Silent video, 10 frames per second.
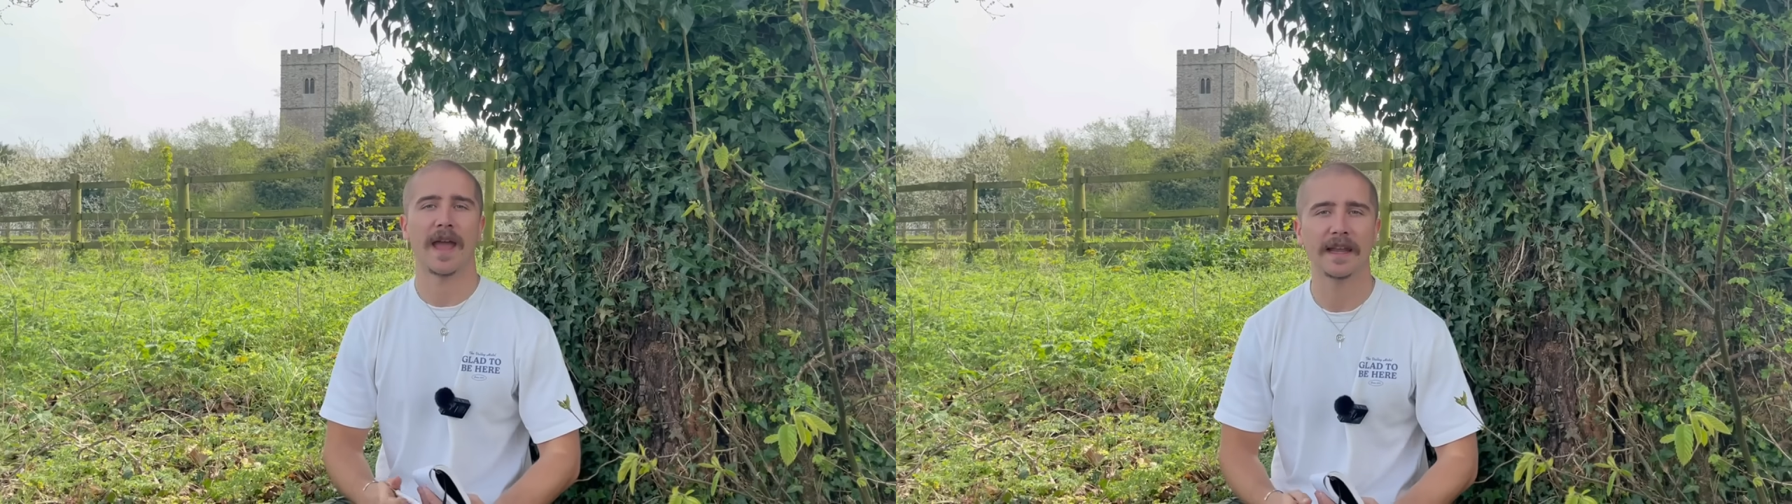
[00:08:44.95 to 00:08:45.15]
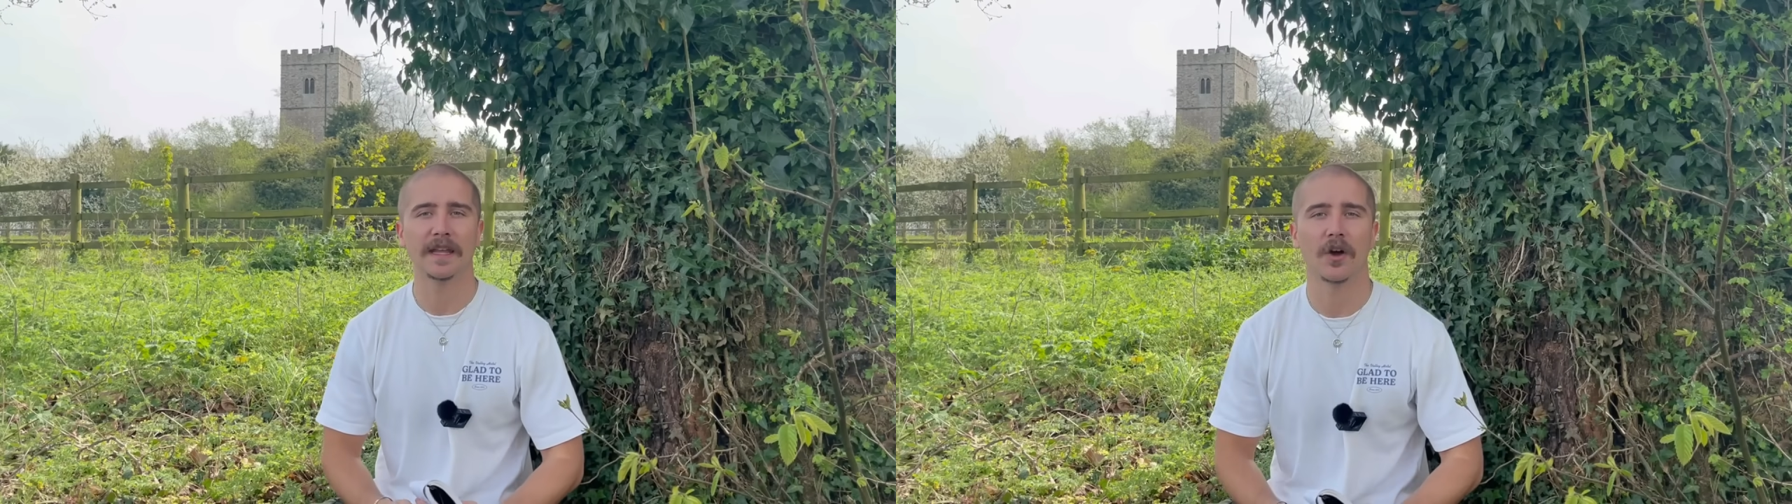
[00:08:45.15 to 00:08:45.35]

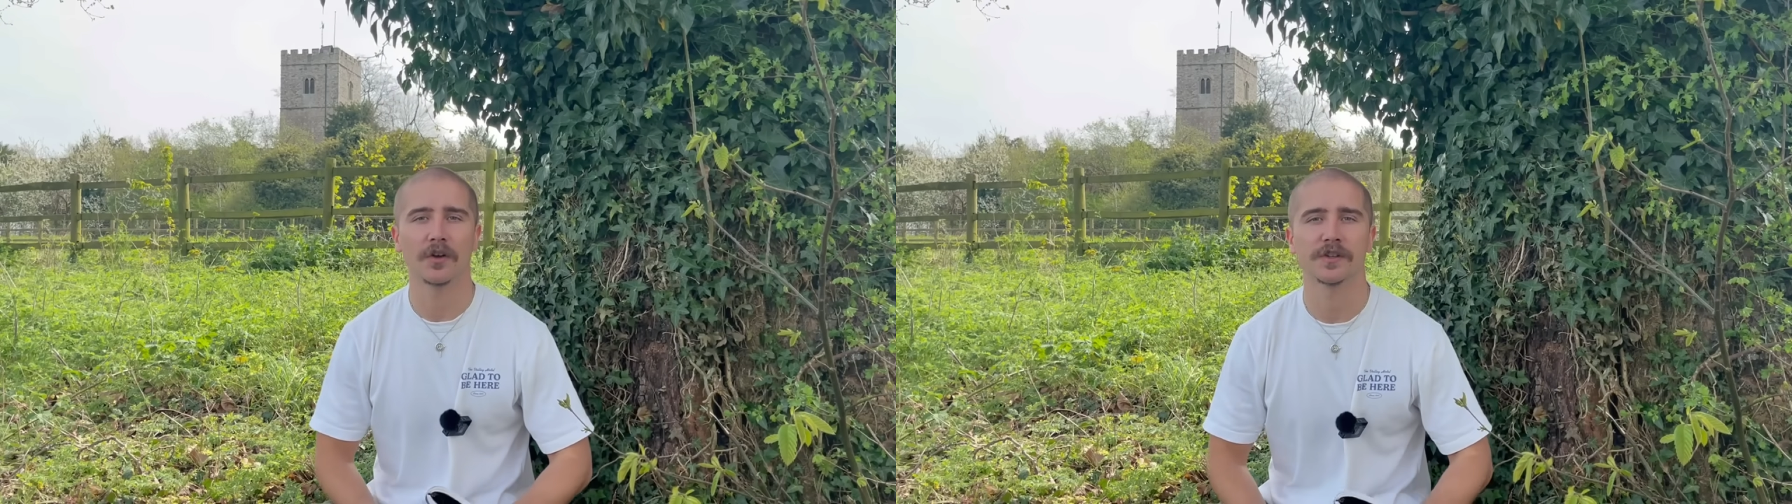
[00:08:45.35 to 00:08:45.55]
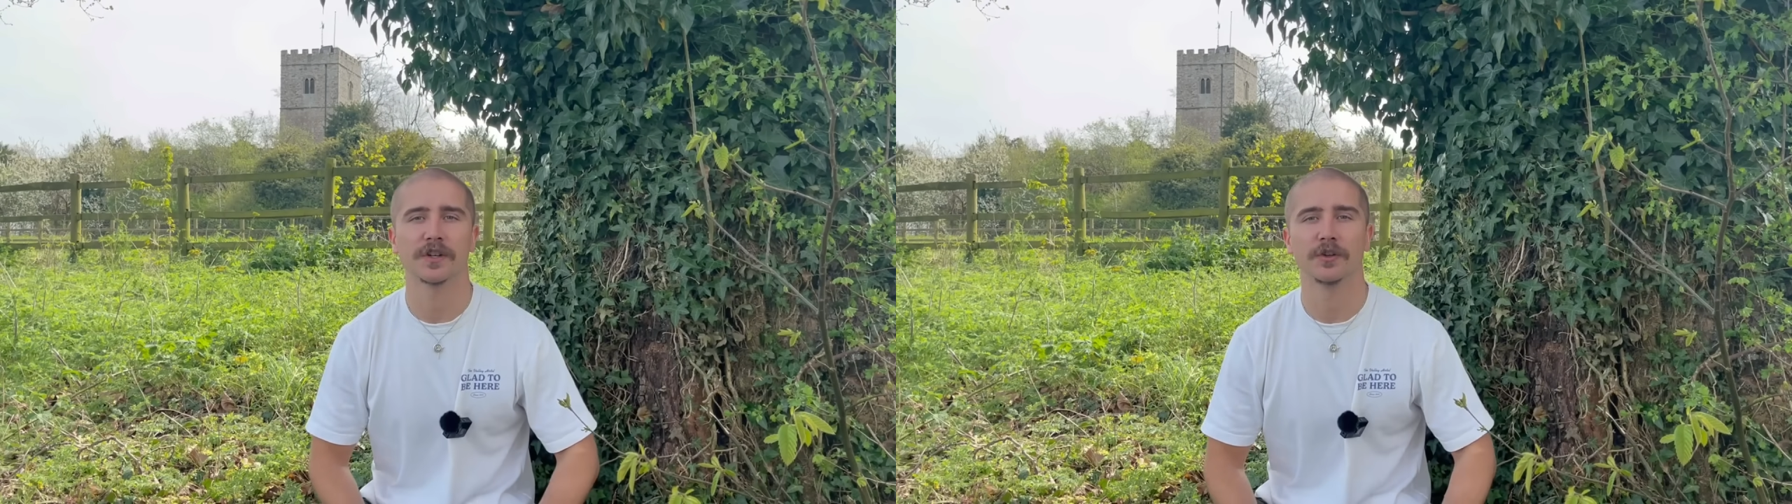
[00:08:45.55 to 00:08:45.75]
any
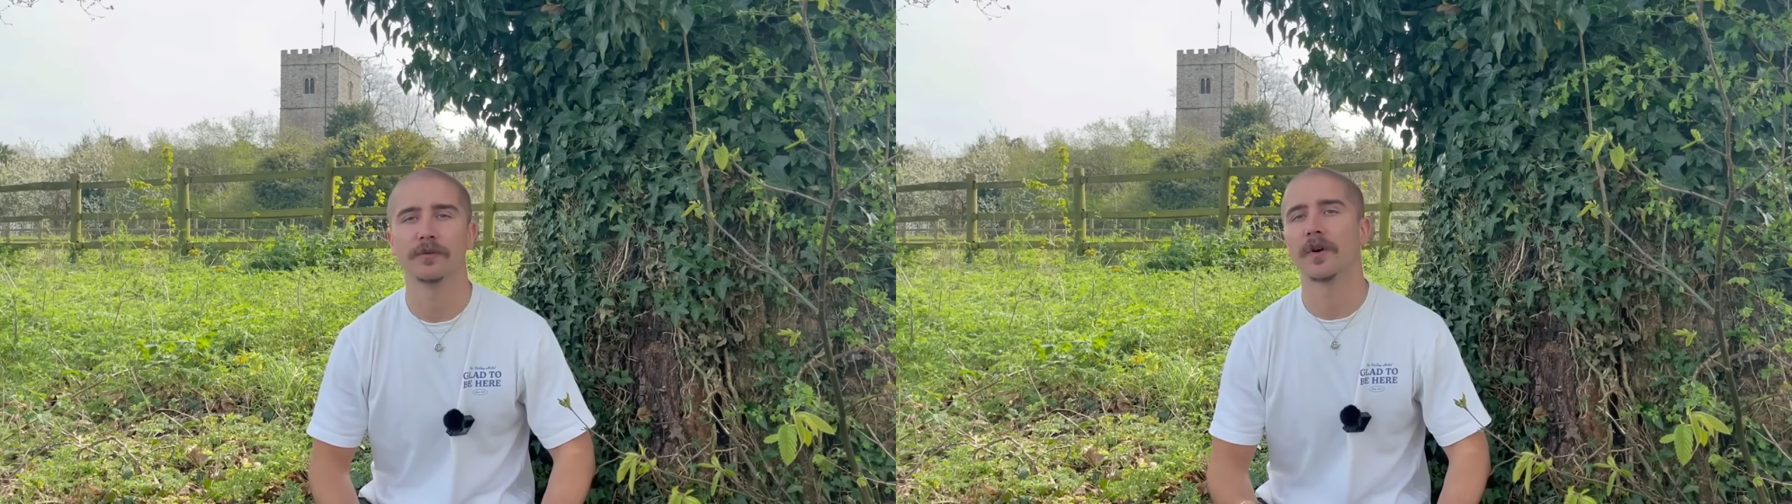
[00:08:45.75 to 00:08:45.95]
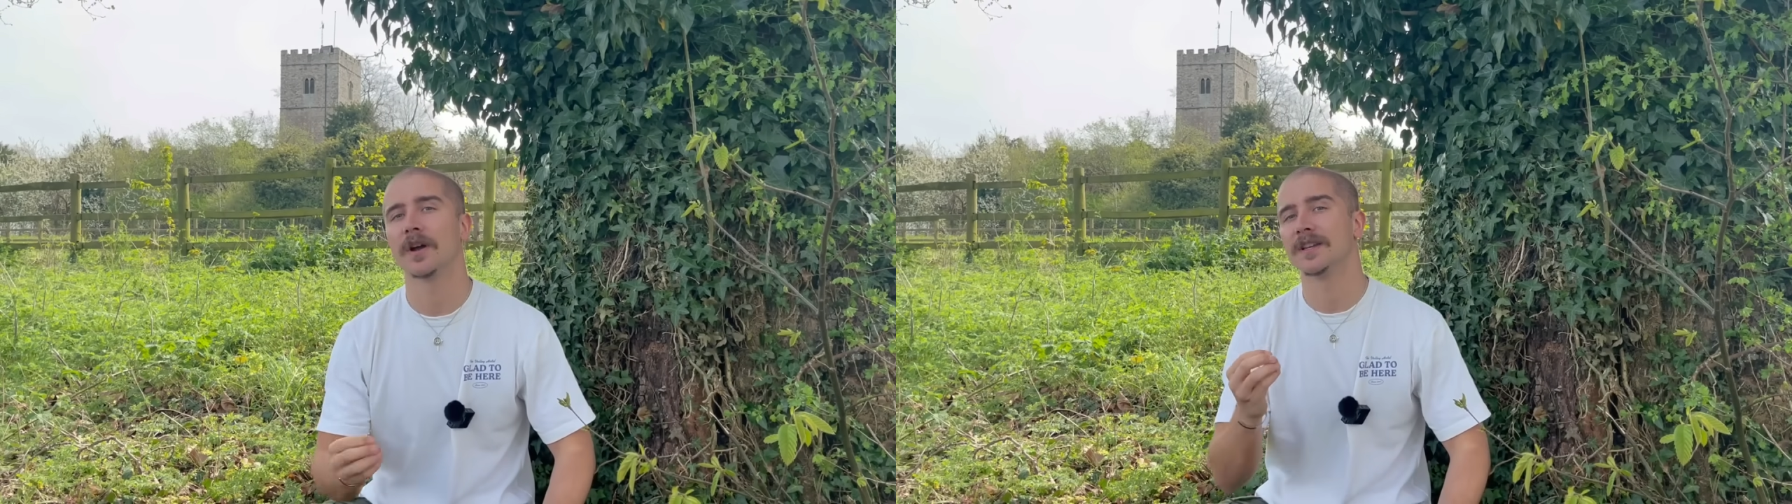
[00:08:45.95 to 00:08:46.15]
answer you
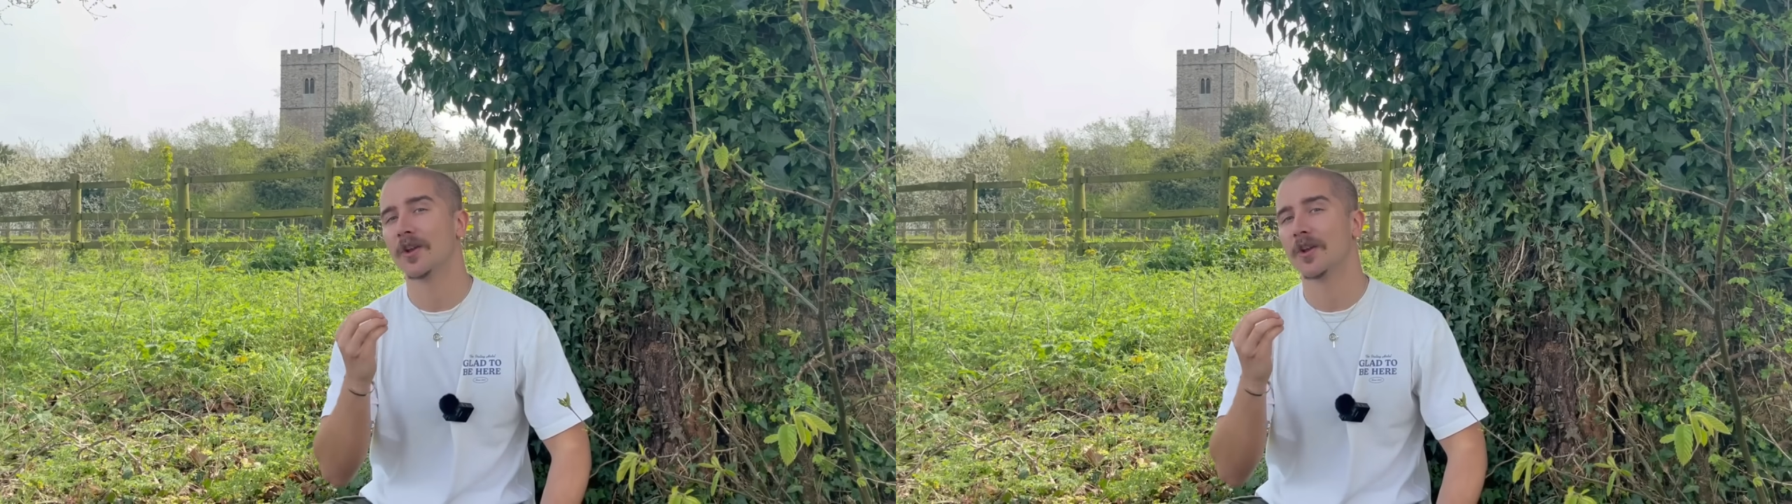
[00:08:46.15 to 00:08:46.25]
find,